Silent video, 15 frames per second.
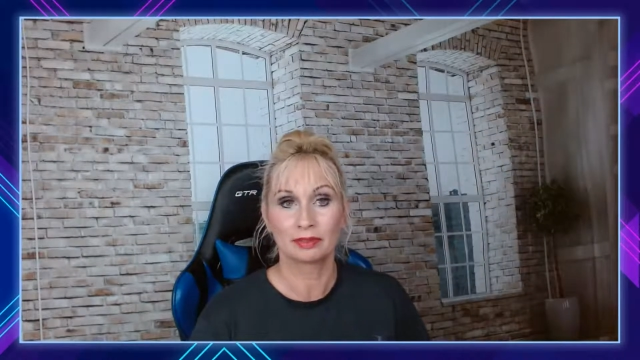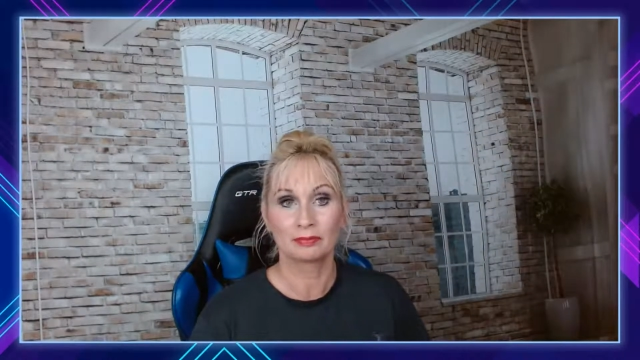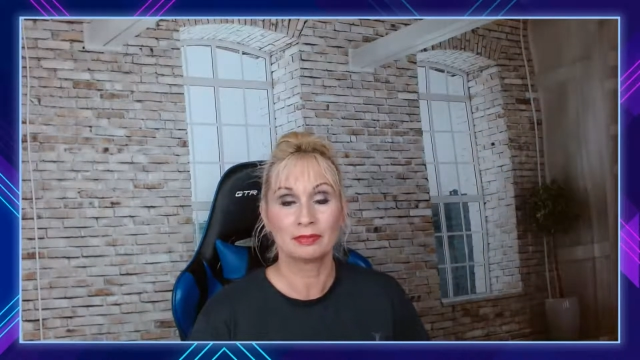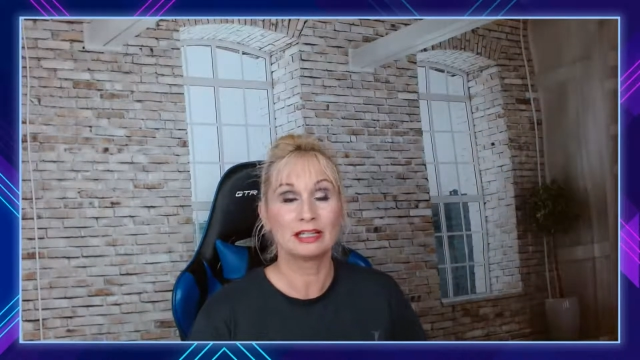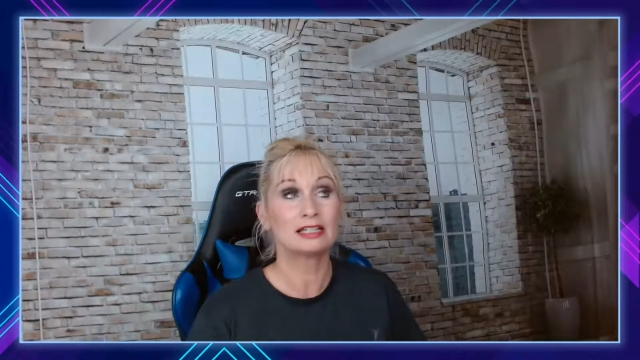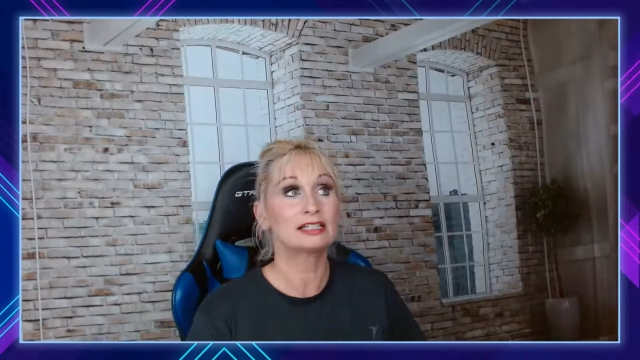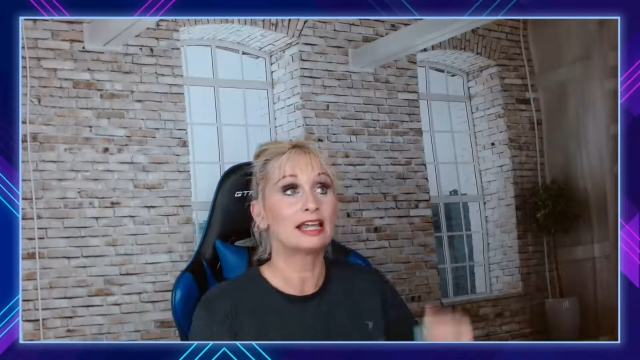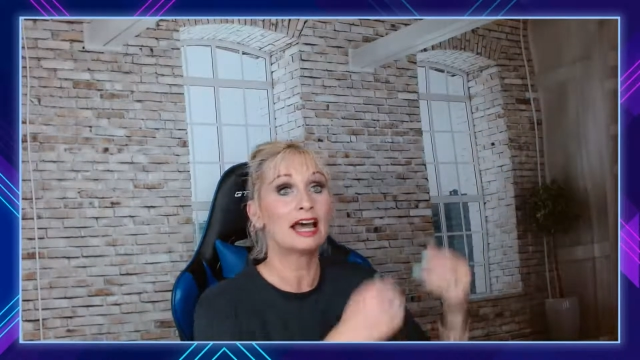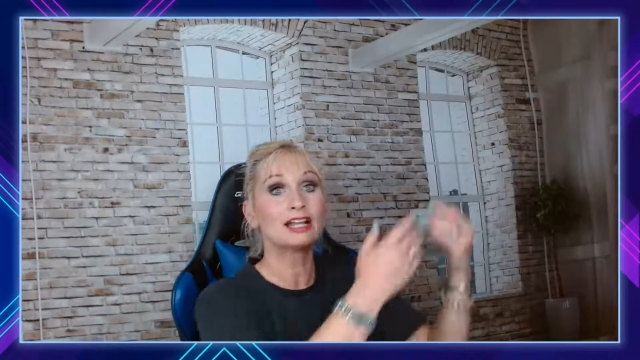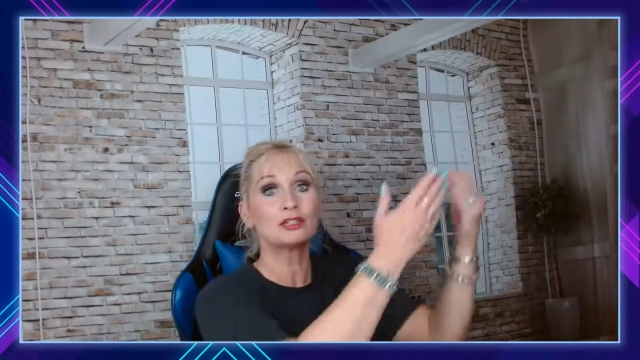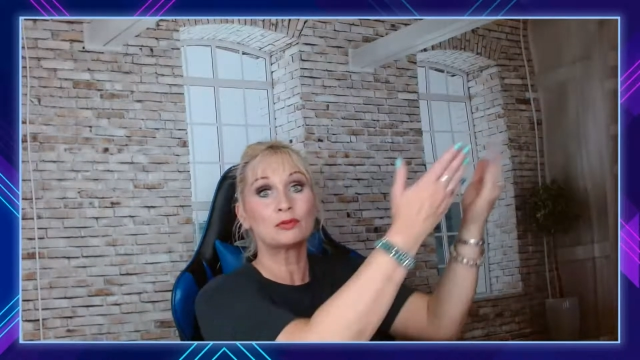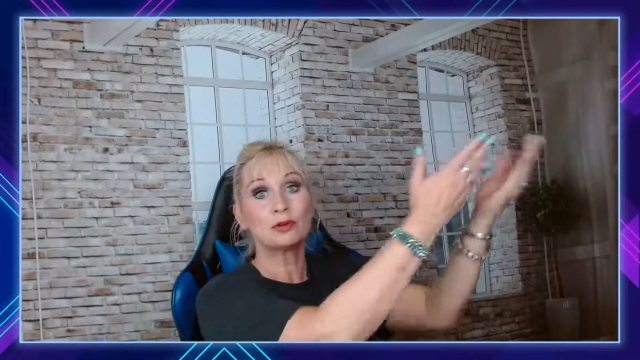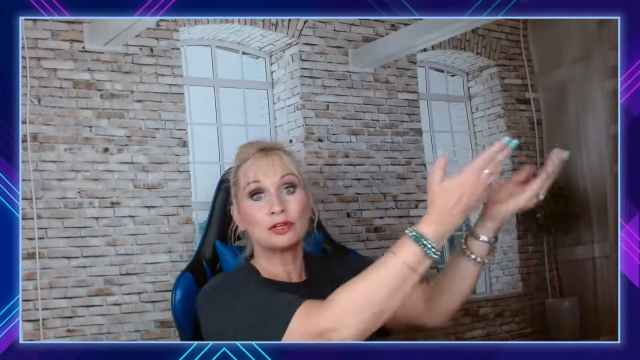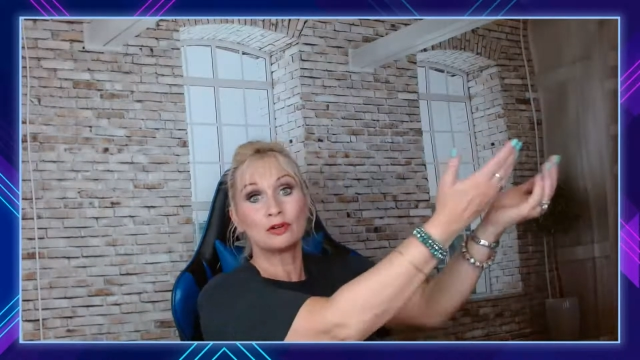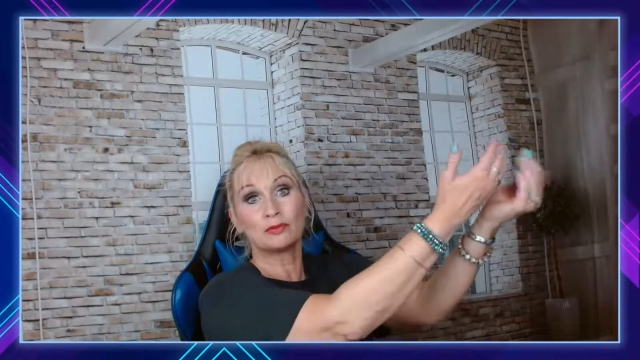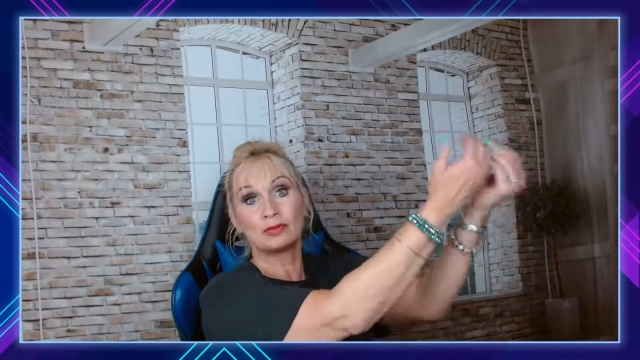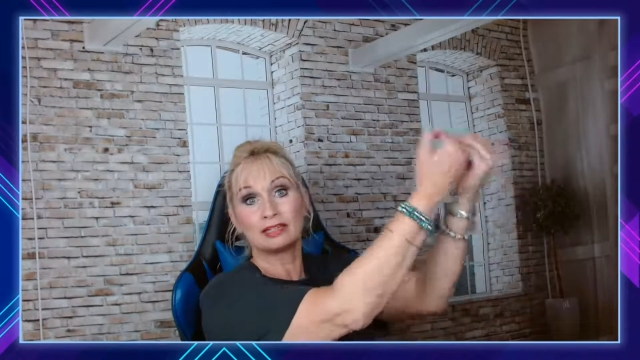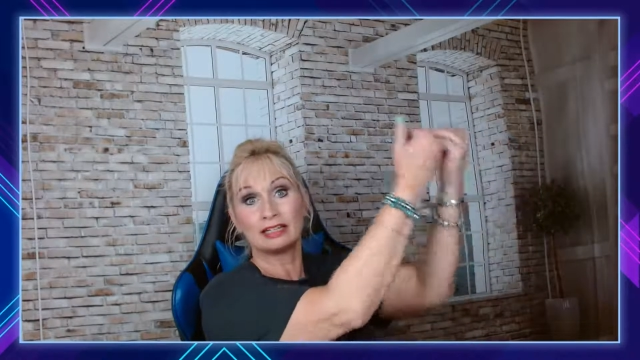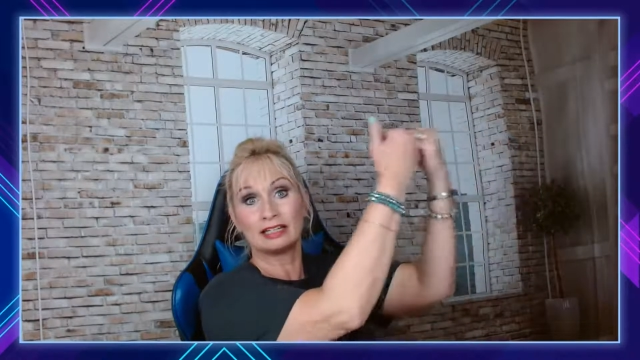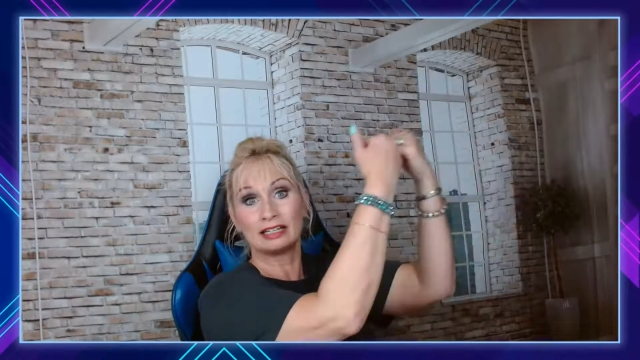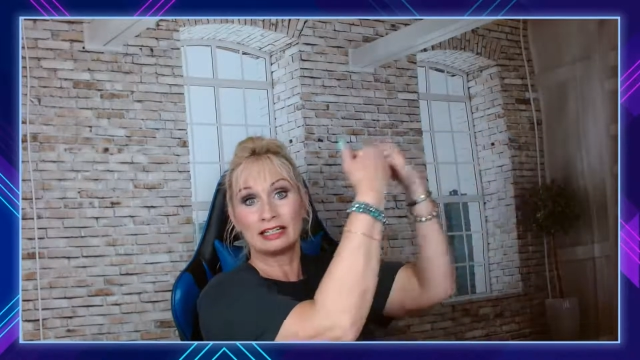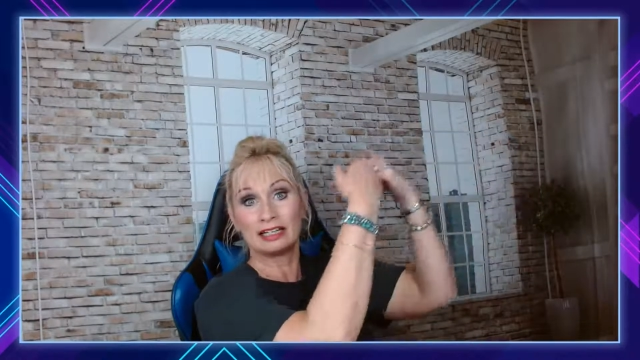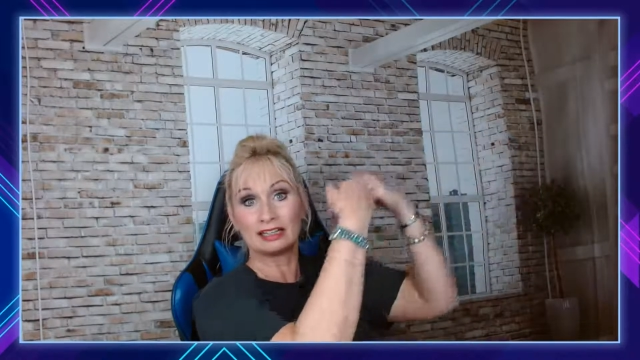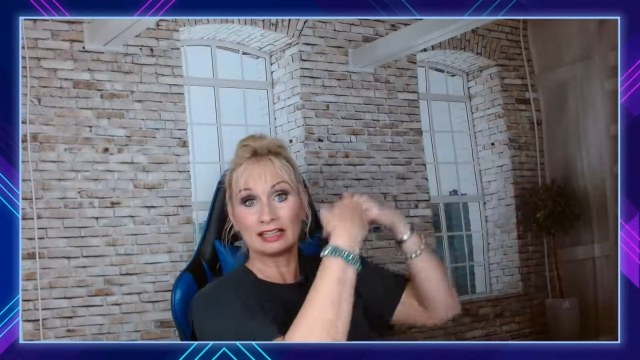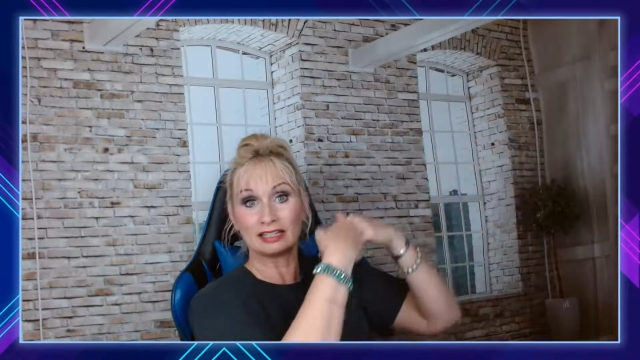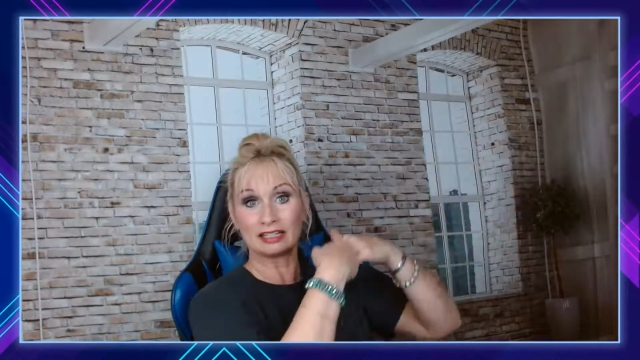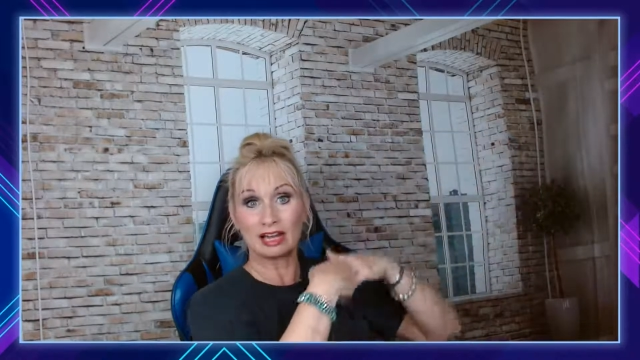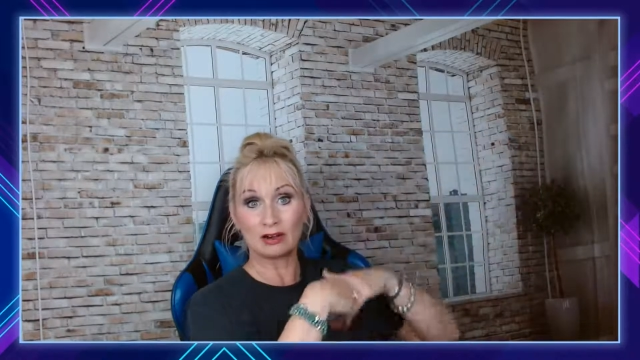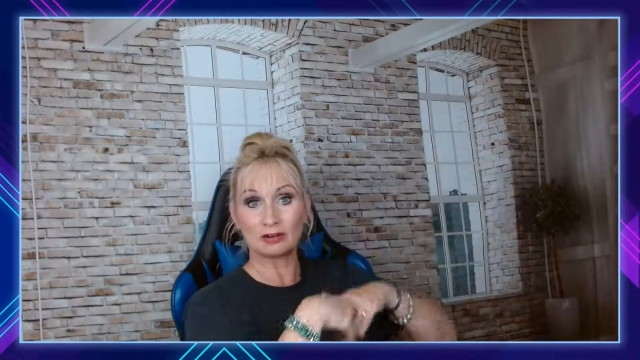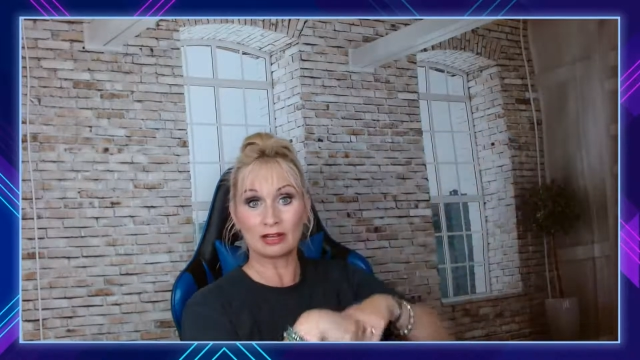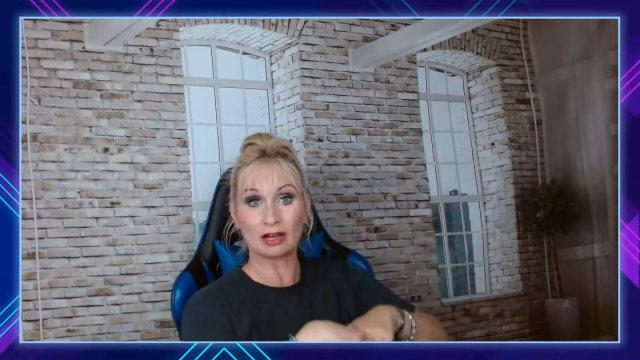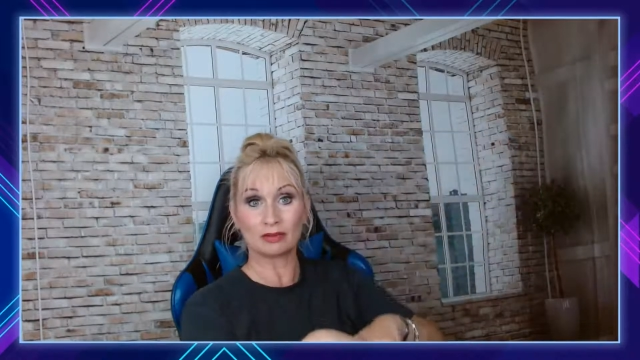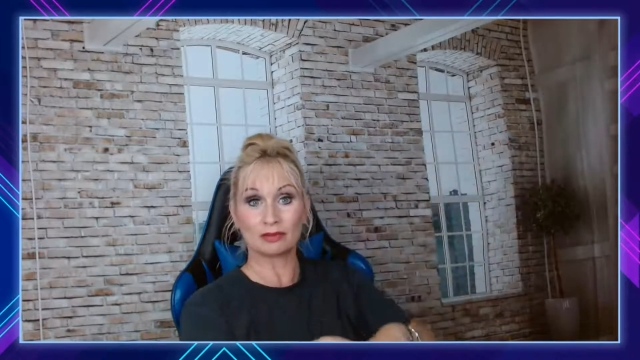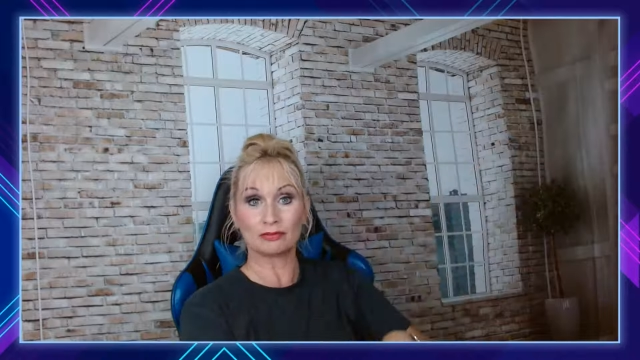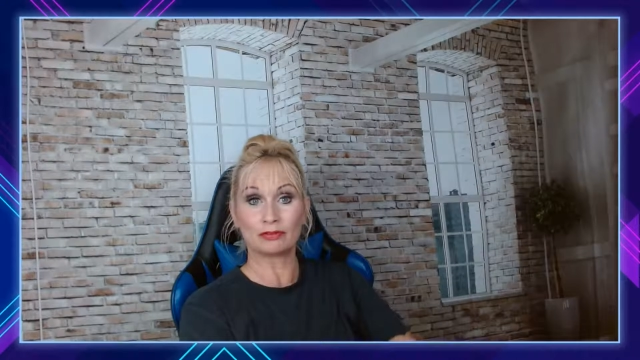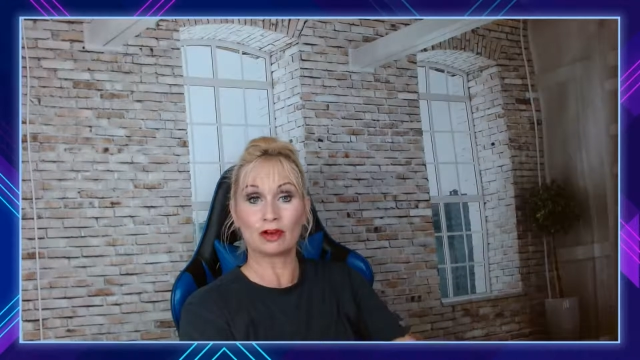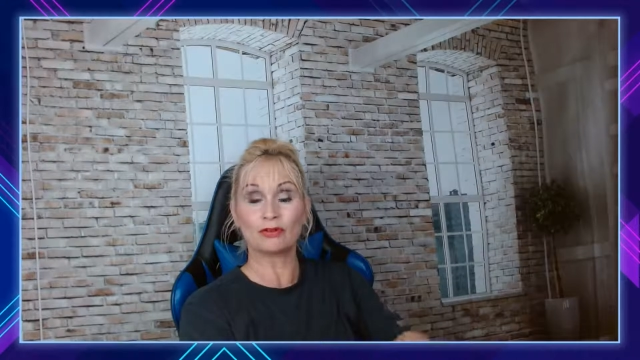Because that's where you're really going to get the download